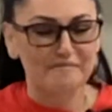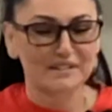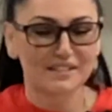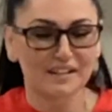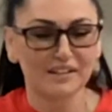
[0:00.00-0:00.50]

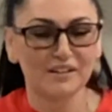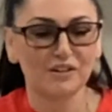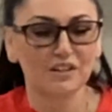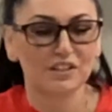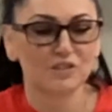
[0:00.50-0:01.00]

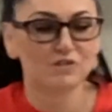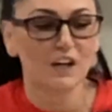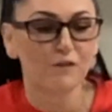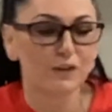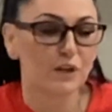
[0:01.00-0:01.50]
So you
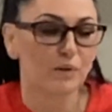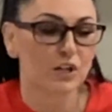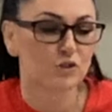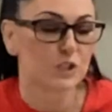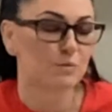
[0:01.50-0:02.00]
definitely
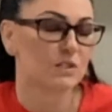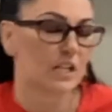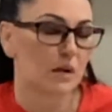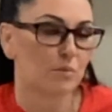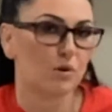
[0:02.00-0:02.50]
want to dress
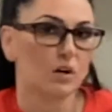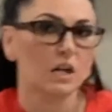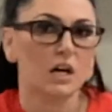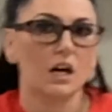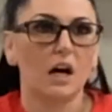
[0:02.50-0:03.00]
presentable.
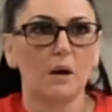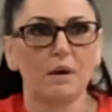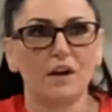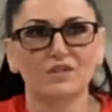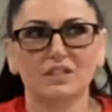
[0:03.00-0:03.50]

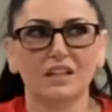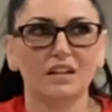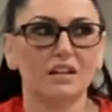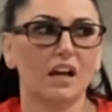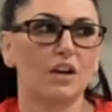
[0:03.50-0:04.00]
I've
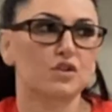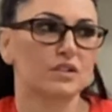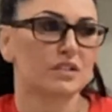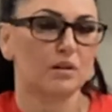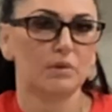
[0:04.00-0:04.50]
seen
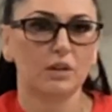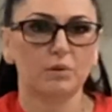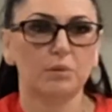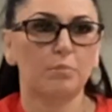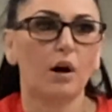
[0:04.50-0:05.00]
agents come in
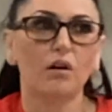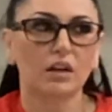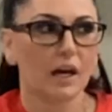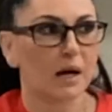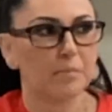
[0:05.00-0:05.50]
with a ball
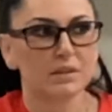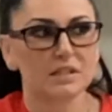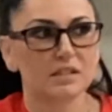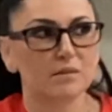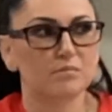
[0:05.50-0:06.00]
cap and
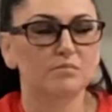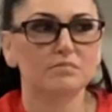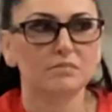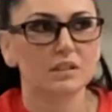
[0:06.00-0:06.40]
some,